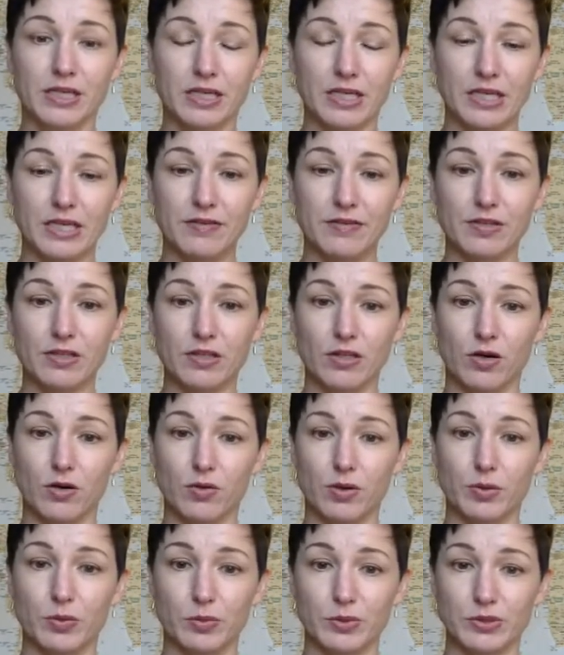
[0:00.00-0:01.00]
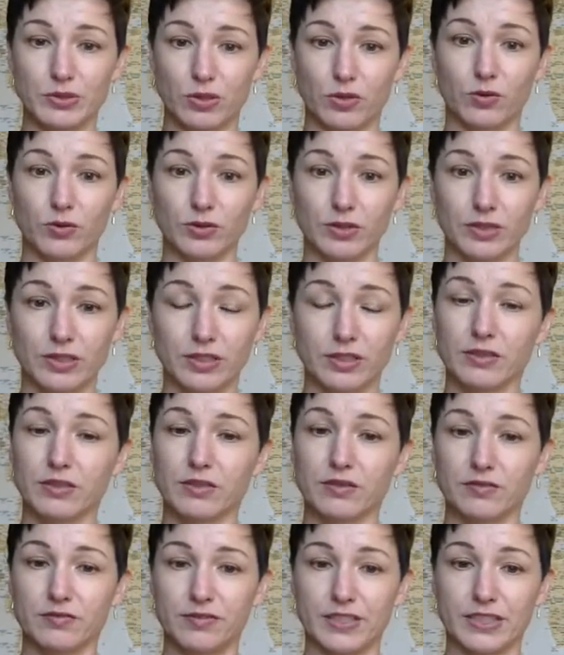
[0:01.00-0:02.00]
even though it was only
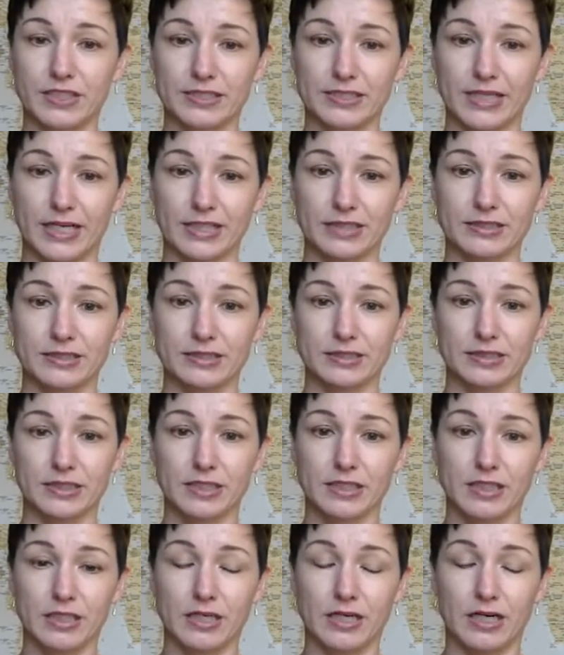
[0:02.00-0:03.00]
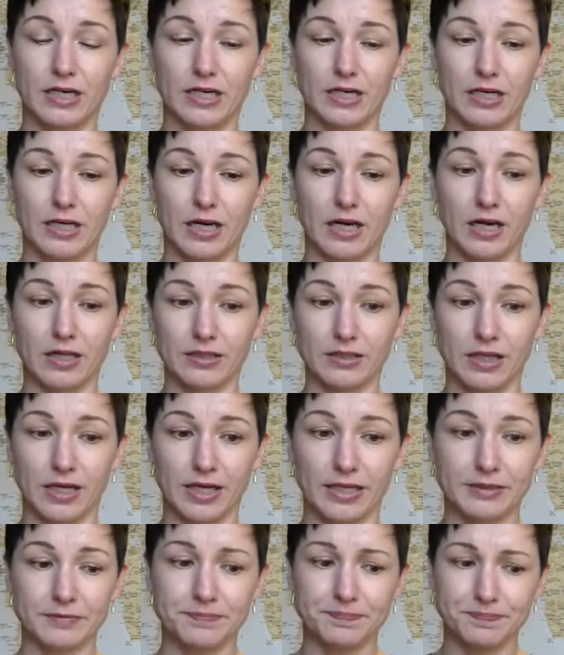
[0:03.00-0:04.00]
via text
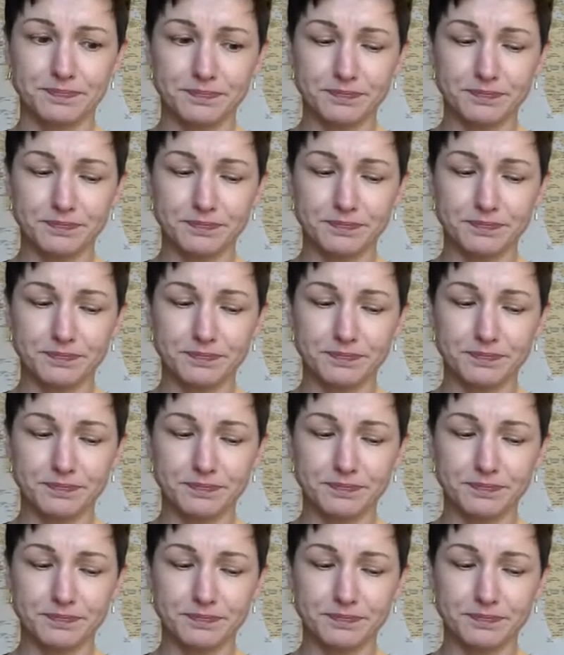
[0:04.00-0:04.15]
online.